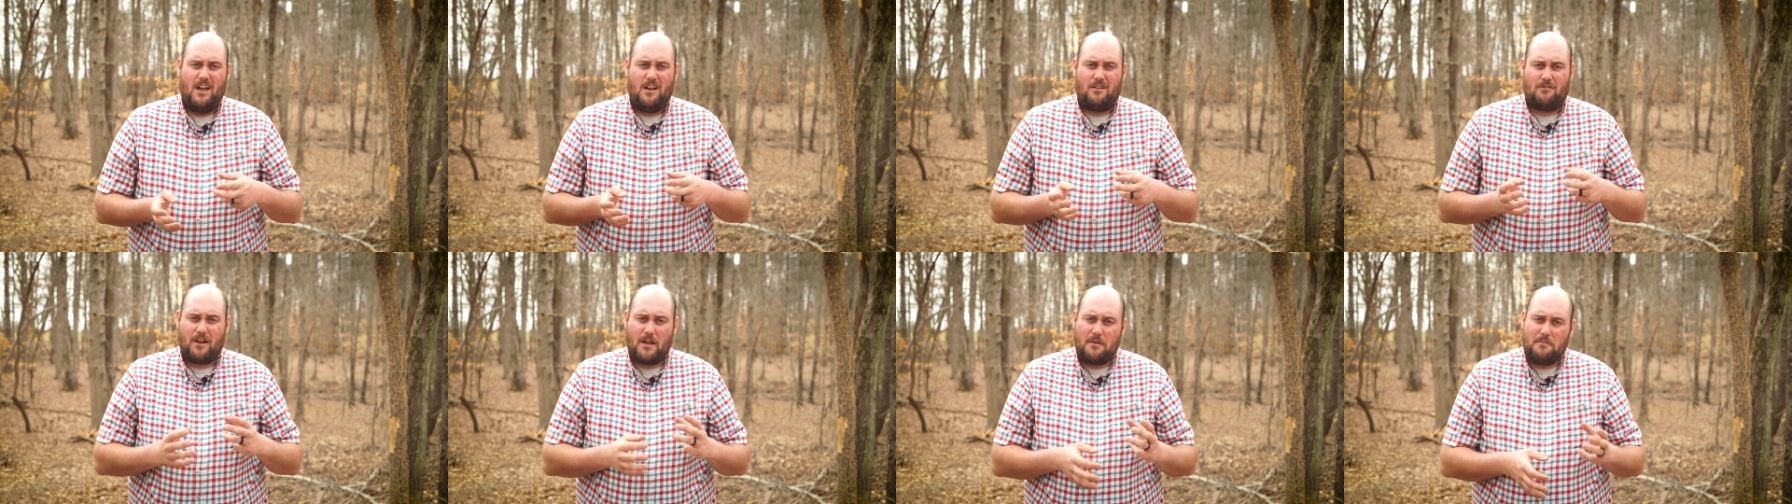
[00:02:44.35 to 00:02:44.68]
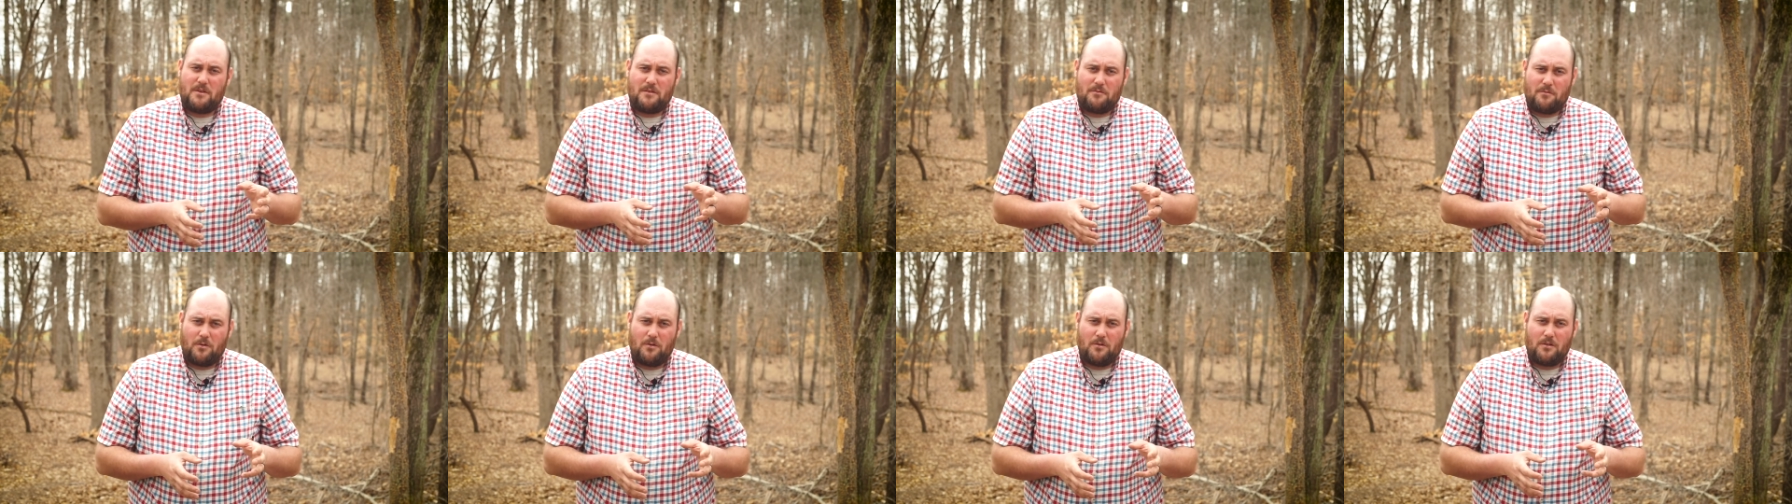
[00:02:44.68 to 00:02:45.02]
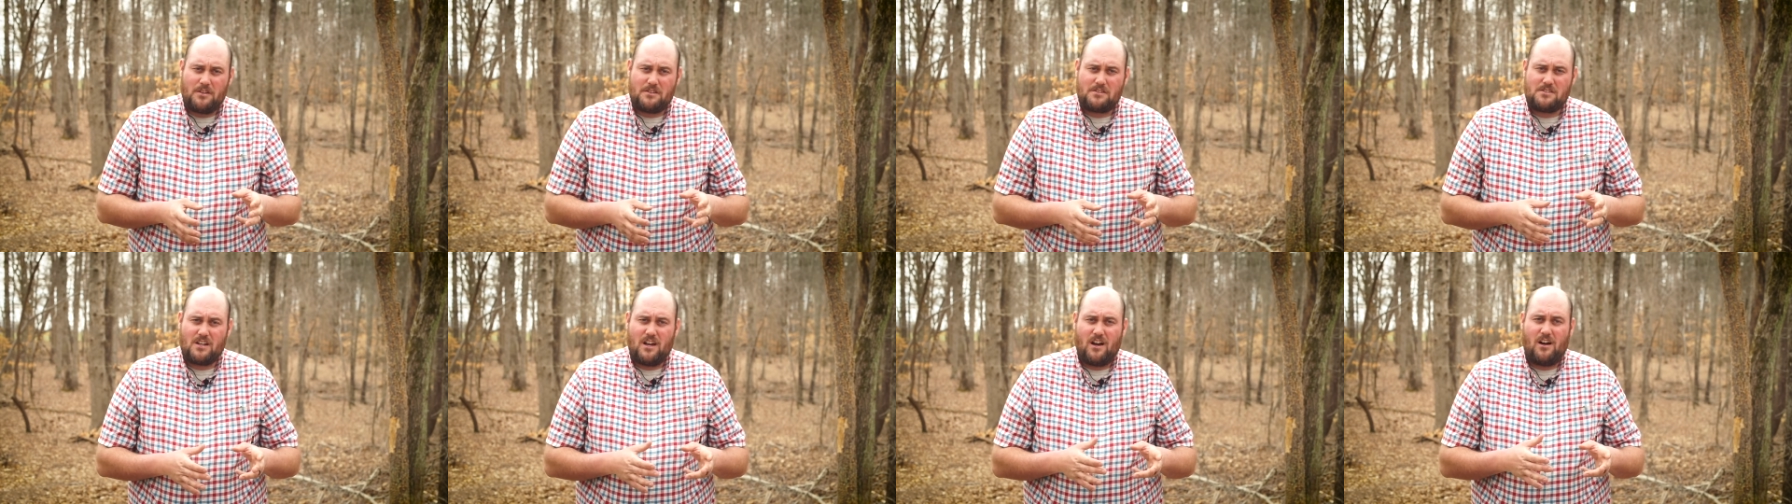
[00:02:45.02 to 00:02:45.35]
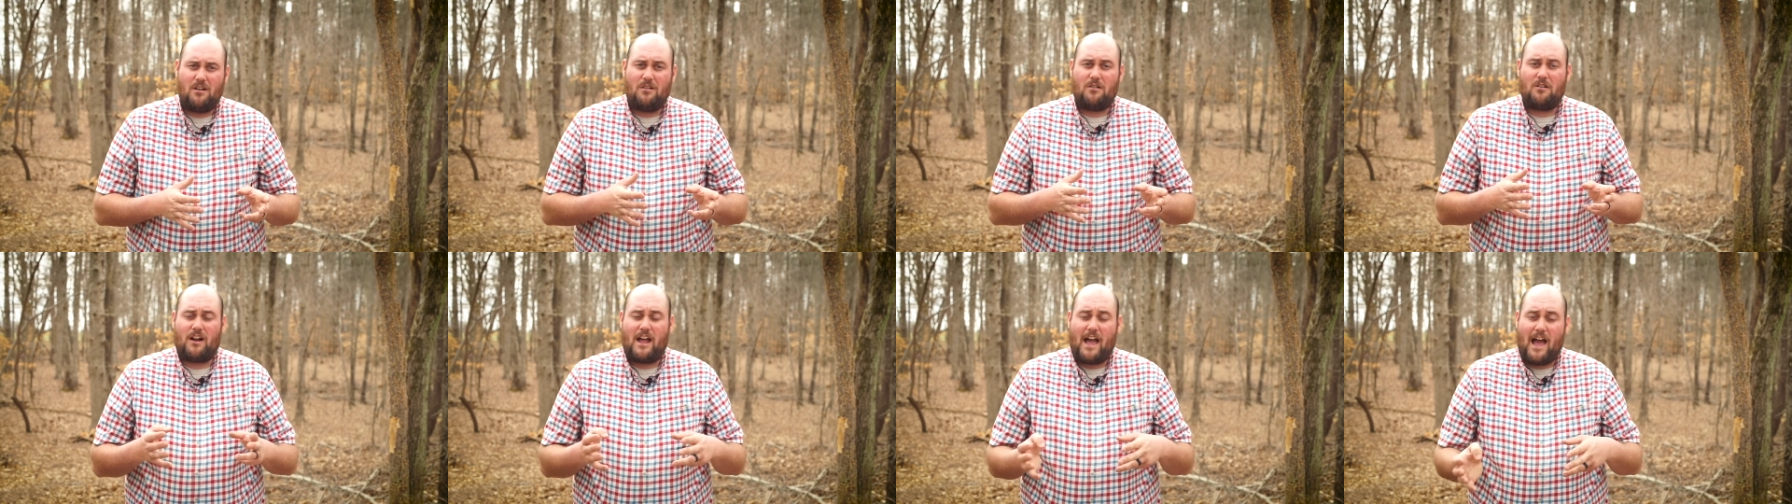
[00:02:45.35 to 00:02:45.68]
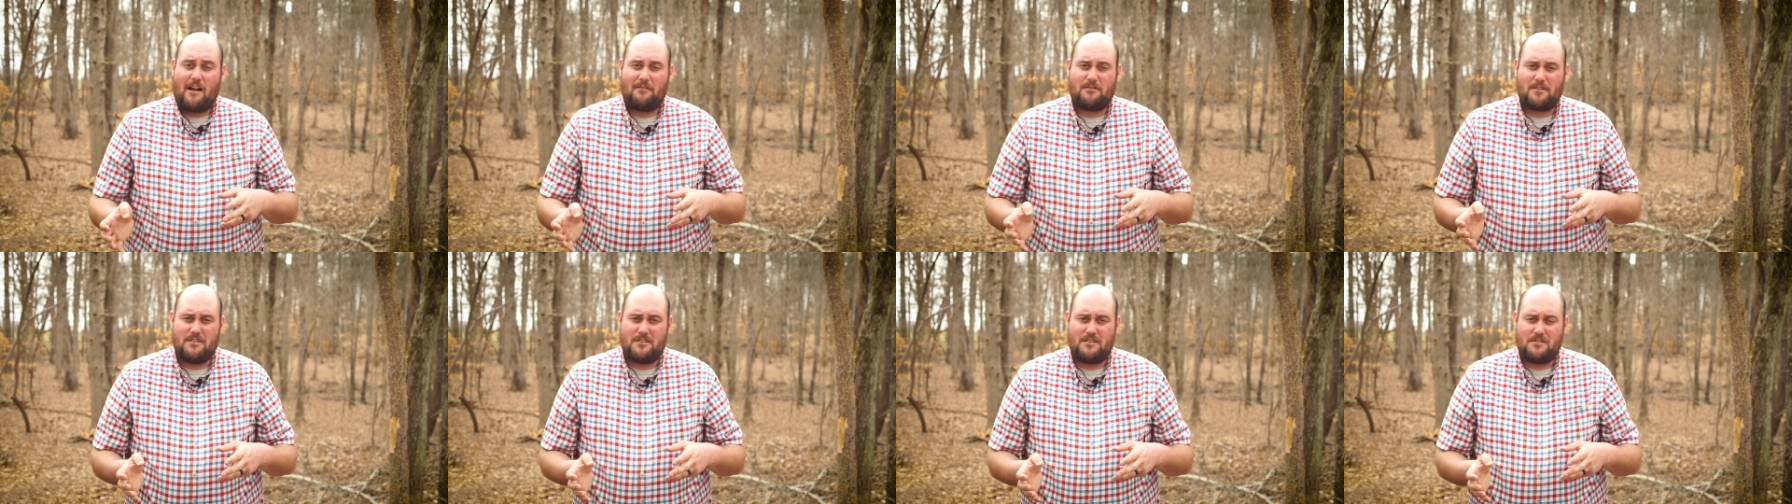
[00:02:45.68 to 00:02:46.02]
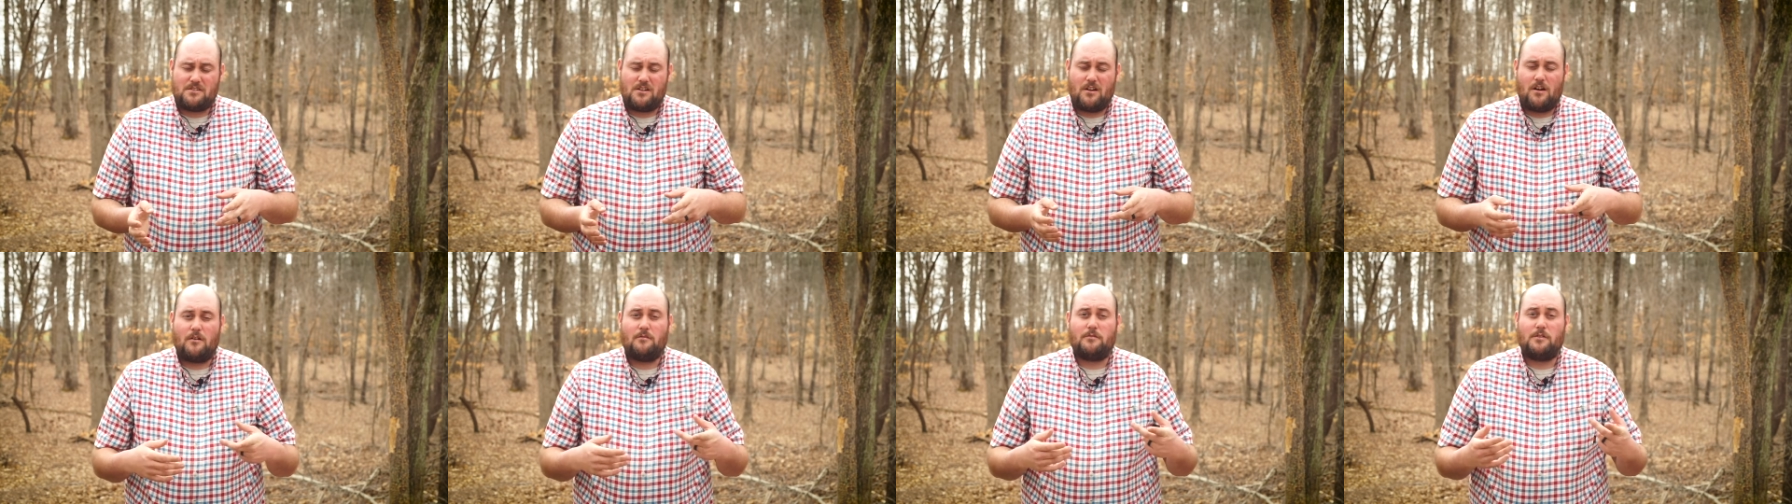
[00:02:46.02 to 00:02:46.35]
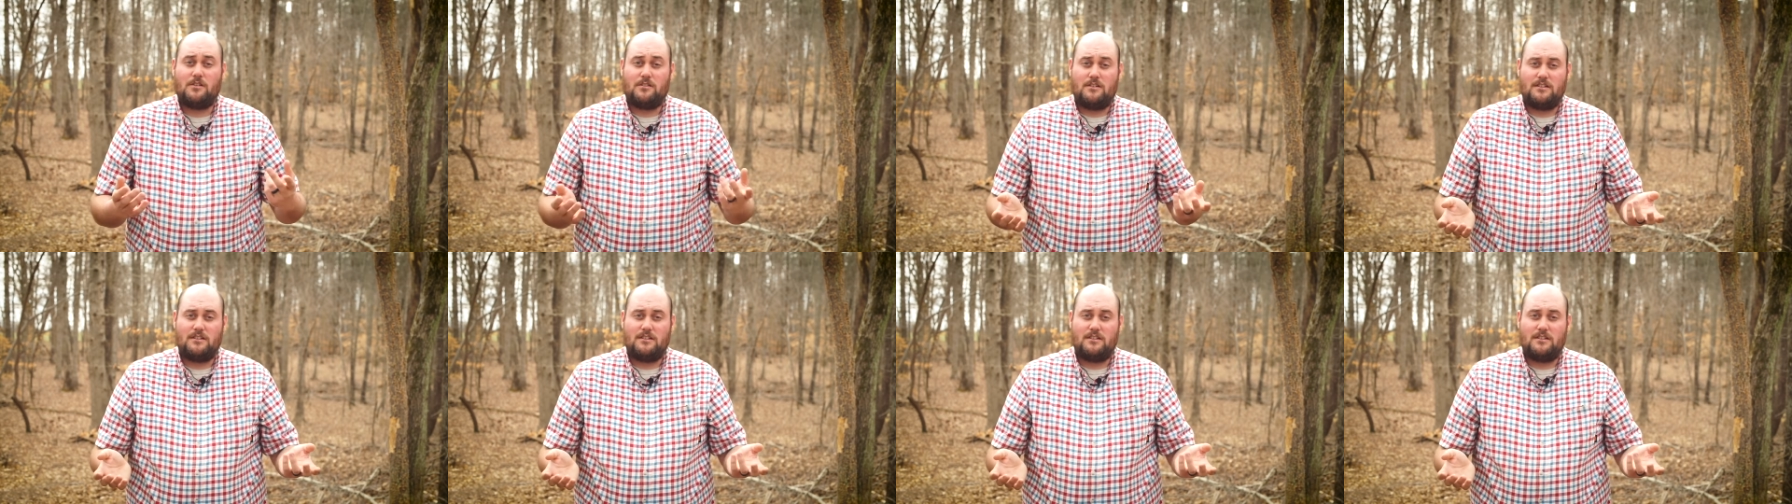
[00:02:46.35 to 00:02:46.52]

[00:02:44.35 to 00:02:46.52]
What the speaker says: right before the show or after the show if you